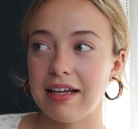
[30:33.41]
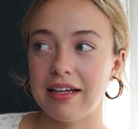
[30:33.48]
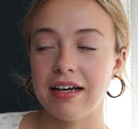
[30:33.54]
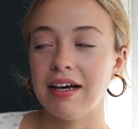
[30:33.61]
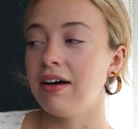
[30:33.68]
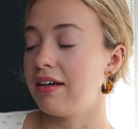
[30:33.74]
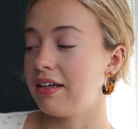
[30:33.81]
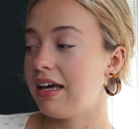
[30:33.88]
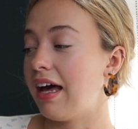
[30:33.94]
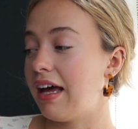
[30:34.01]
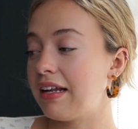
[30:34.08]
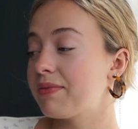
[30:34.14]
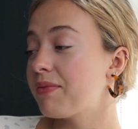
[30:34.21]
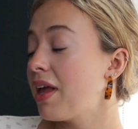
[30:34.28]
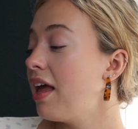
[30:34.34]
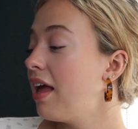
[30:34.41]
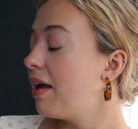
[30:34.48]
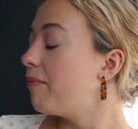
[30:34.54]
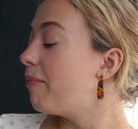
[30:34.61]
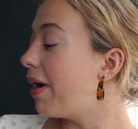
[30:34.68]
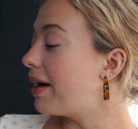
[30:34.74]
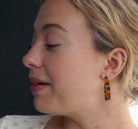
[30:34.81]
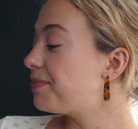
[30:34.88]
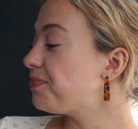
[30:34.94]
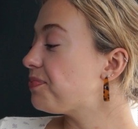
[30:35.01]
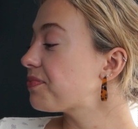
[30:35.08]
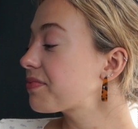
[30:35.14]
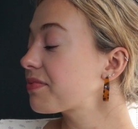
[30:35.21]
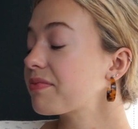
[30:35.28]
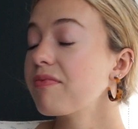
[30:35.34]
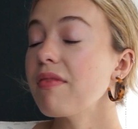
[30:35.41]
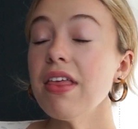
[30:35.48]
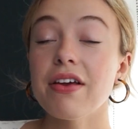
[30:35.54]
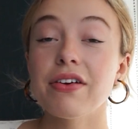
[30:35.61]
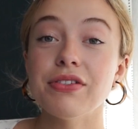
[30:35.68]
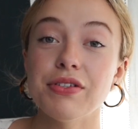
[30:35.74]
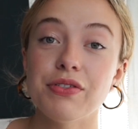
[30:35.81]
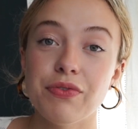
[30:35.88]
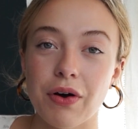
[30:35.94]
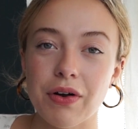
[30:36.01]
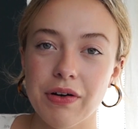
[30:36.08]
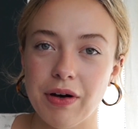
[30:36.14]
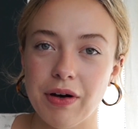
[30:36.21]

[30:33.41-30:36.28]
oh God. But there's this photo,